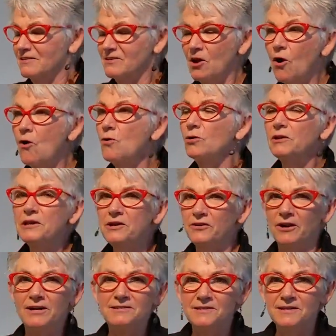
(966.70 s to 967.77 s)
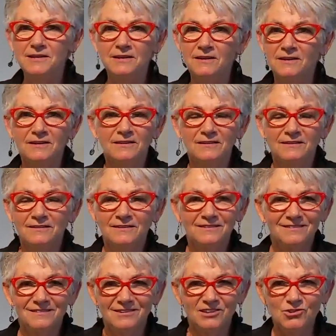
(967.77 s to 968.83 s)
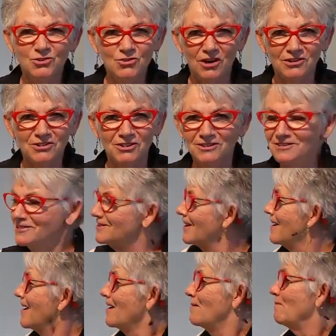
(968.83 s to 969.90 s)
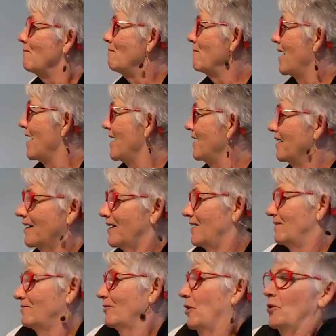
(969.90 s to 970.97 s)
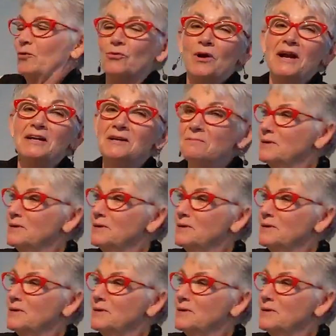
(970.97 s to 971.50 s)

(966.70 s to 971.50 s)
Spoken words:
totally crazy constructions made of random